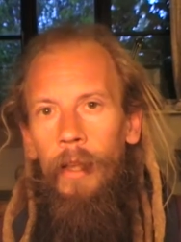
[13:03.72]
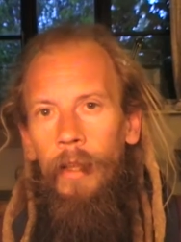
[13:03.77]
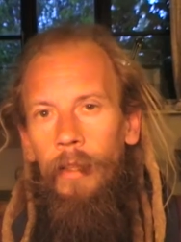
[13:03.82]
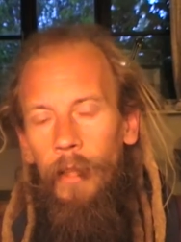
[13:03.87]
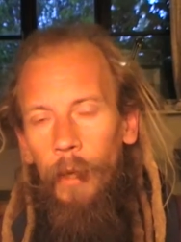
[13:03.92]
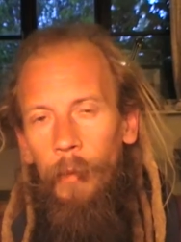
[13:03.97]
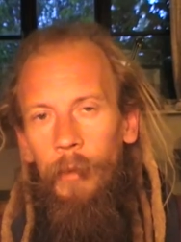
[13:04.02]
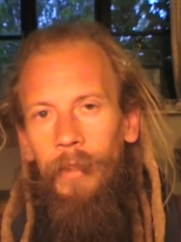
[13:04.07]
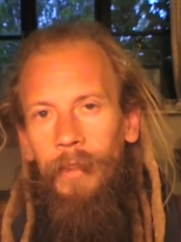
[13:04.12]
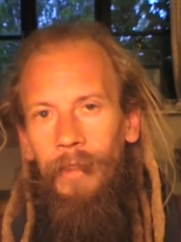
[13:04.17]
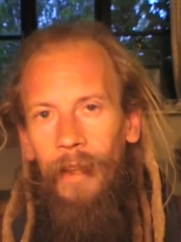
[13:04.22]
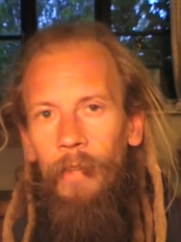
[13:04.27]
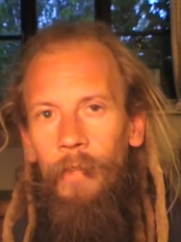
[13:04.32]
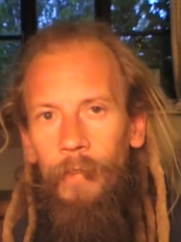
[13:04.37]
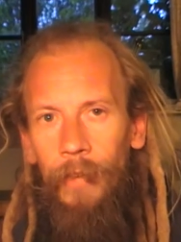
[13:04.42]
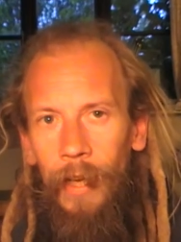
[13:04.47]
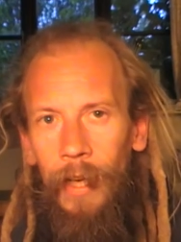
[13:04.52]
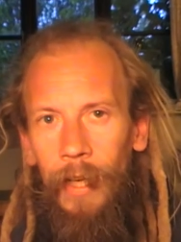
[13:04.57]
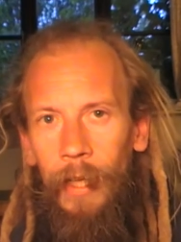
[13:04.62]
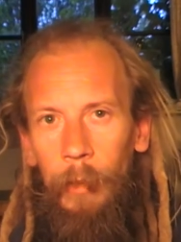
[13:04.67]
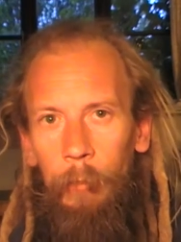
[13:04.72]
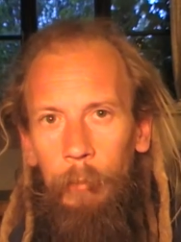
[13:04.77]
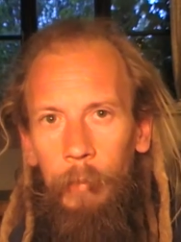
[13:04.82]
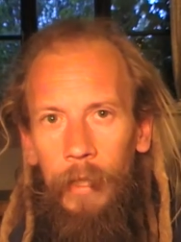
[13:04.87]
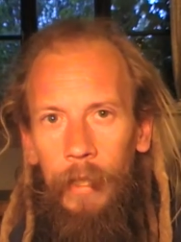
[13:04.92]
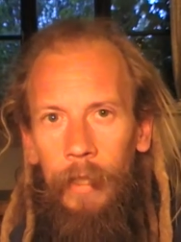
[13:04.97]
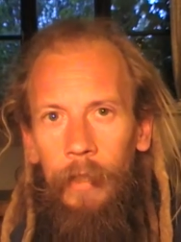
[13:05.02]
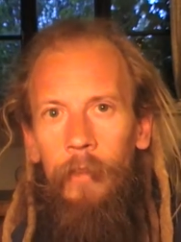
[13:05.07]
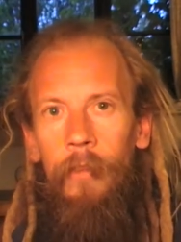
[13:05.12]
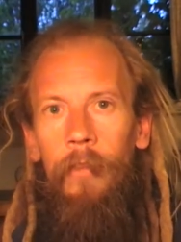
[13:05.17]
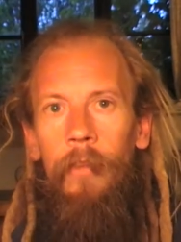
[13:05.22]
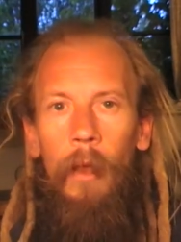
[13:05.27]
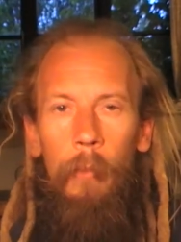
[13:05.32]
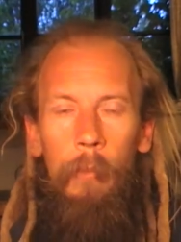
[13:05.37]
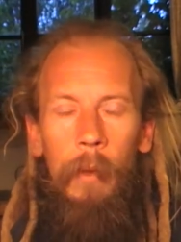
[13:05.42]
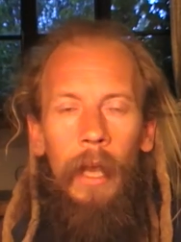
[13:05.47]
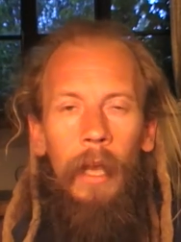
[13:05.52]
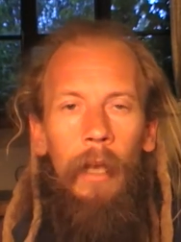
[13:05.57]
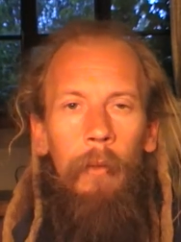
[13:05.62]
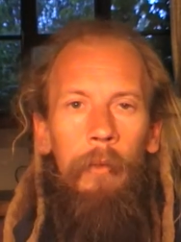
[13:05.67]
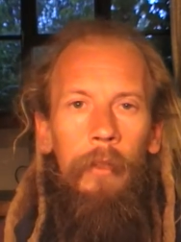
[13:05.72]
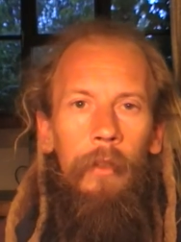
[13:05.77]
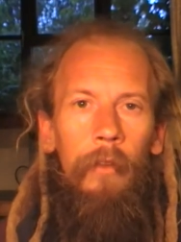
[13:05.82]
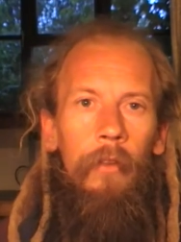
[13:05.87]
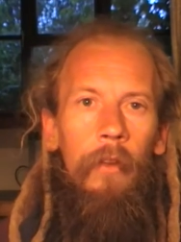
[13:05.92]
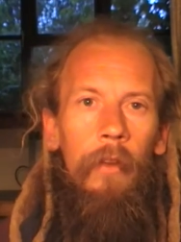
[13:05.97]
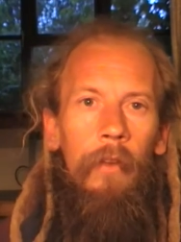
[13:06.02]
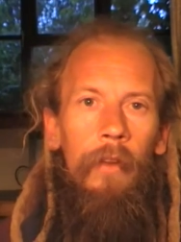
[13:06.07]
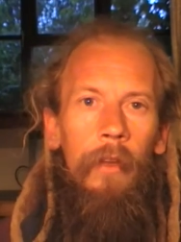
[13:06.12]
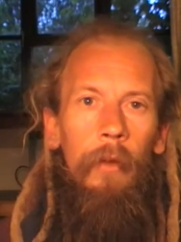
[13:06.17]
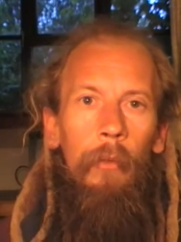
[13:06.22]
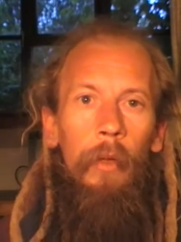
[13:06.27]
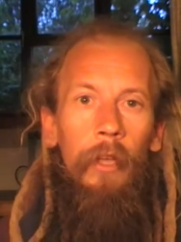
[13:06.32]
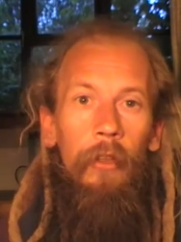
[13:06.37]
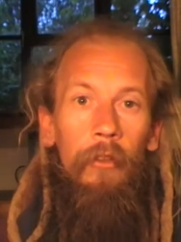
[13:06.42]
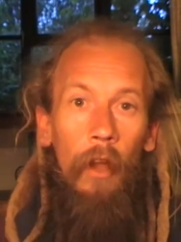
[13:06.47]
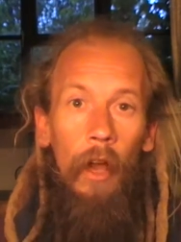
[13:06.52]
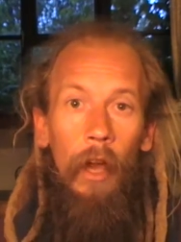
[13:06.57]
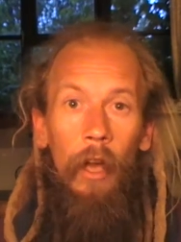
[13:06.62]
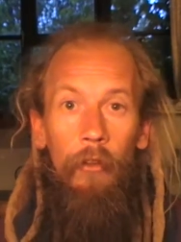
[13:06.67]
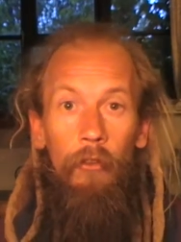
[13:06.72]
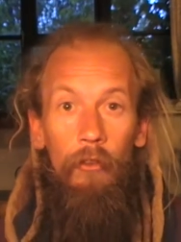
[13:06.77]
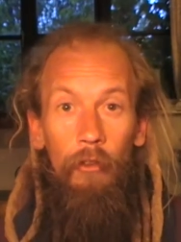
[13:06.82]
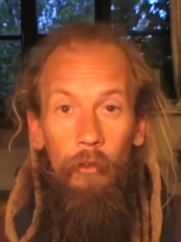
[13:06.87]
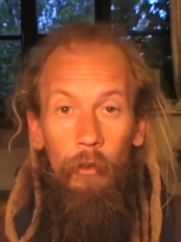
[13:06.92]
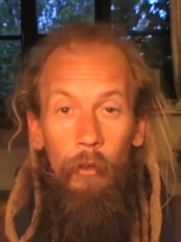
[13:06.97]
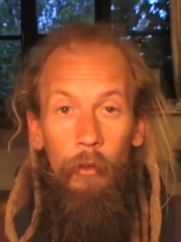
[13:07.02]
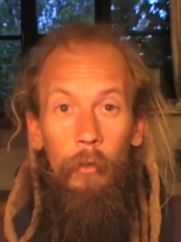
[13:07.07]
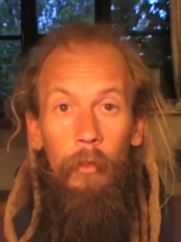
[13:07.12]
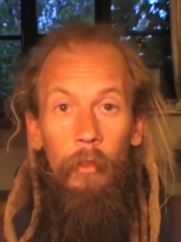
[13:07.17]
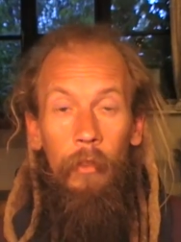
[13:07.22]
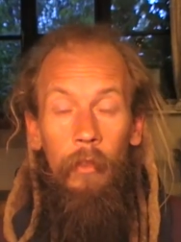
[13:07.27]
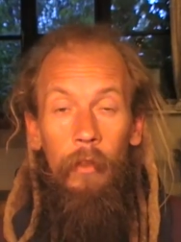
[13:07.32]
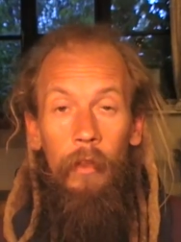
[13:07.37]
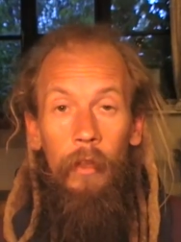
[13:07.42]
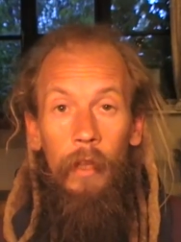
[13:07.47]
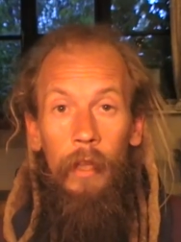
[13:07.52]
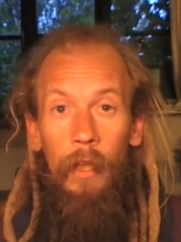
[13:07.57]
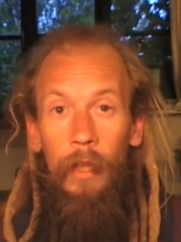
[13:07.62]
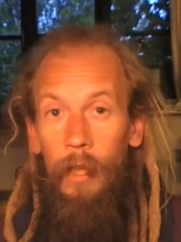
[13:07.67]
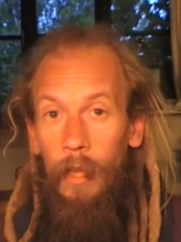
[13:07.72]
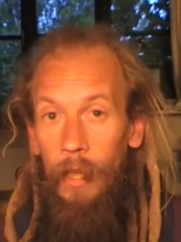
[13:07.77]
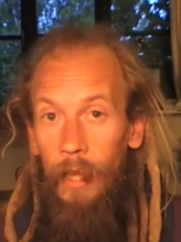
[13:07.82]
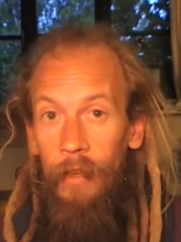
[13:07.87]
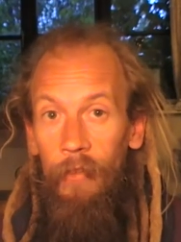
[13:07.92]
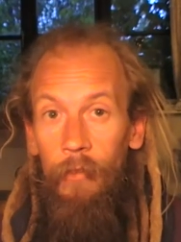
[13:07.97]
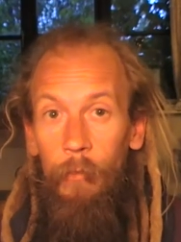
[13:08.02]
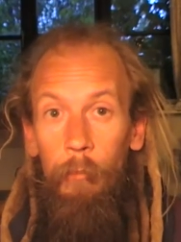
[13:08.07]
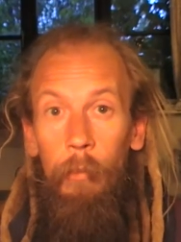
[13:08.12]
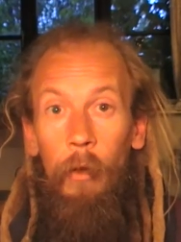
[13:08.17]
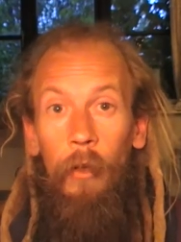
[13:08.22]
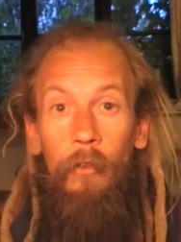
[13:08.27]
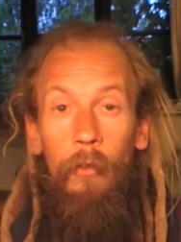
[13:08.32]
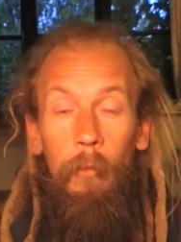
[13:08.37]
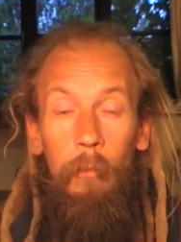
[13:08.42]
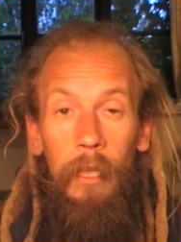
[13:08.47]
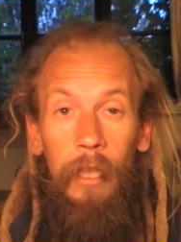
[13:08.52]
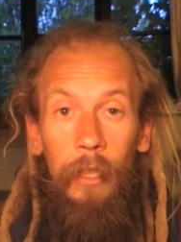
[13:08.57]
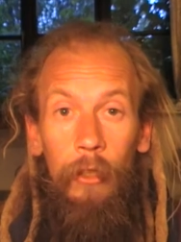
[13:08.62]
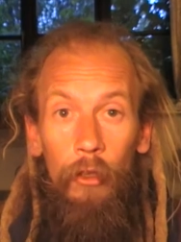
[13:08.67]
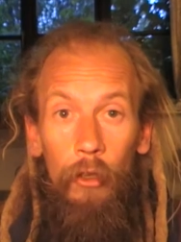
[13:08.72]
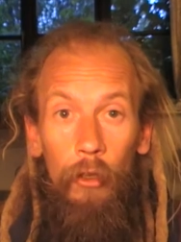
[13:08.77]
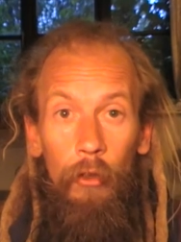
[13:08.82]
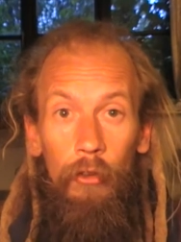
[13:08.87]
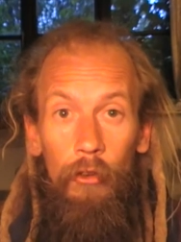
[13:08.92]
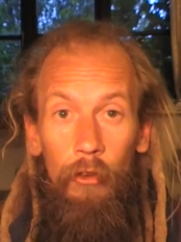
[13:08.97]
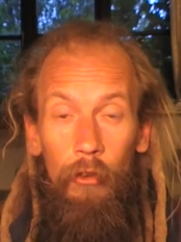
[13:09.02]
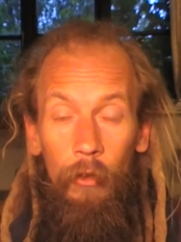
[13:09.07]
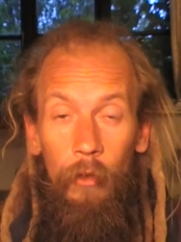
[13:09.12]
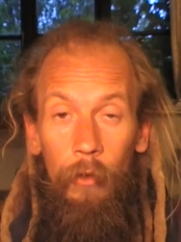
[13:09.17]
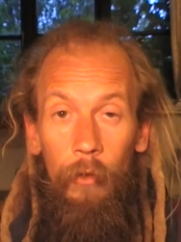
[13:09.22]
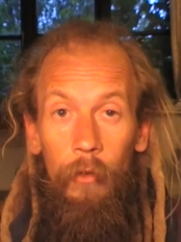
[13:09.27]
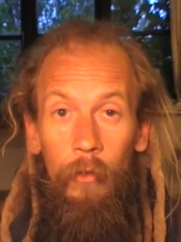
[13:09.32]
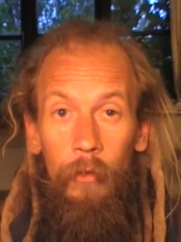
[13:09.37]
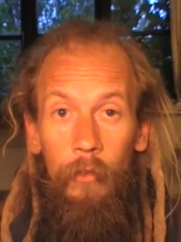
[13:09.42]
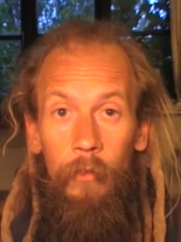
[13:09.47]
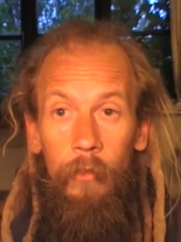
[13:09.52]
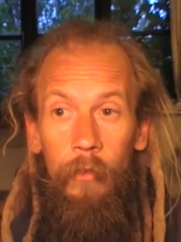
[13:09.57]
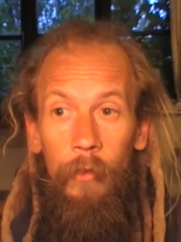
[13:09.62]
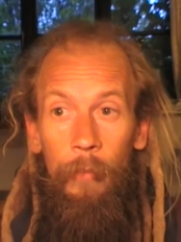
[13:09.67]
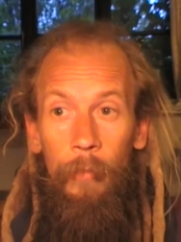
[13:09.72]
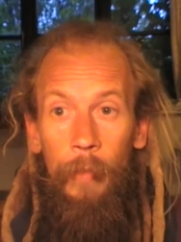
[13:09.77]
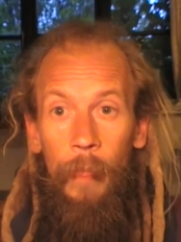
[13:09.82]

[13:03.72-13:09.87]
there would definitely be some elements of it which are truth, even possibly new truths,